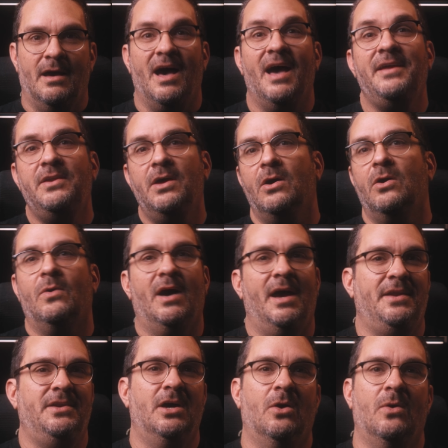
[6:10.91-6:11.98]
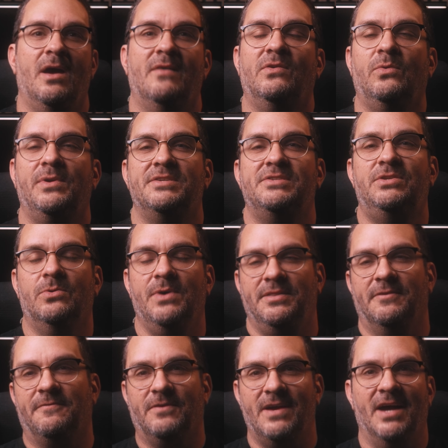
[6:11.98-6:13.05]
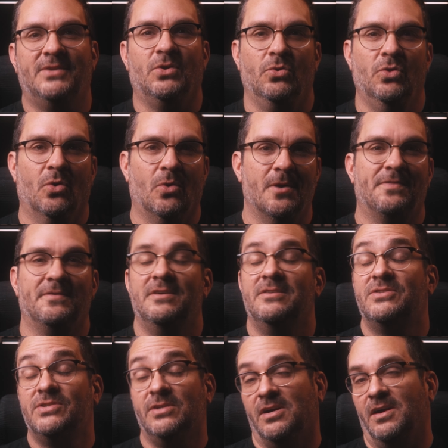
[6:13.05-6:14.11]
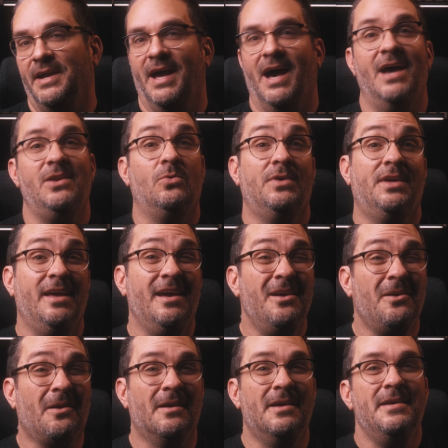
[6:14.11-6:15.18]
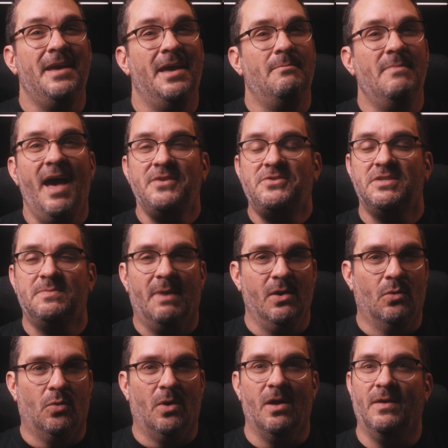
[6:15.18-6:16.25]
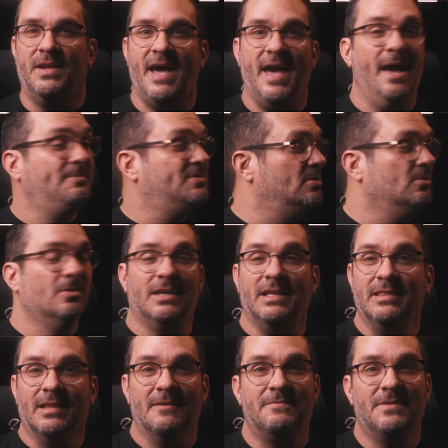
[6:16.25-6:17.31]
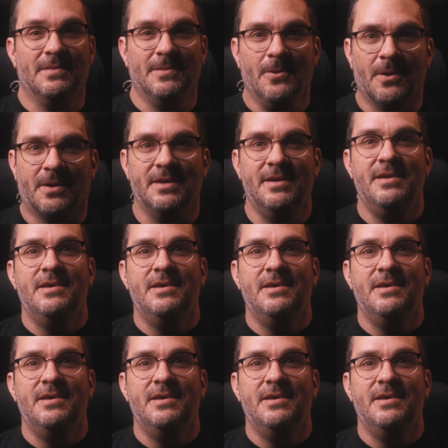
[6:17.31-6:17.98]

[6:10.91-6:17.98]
I know, everyone is doing the fractal north. Sorry, I don't care. It matches my wall and I absolutely love the look.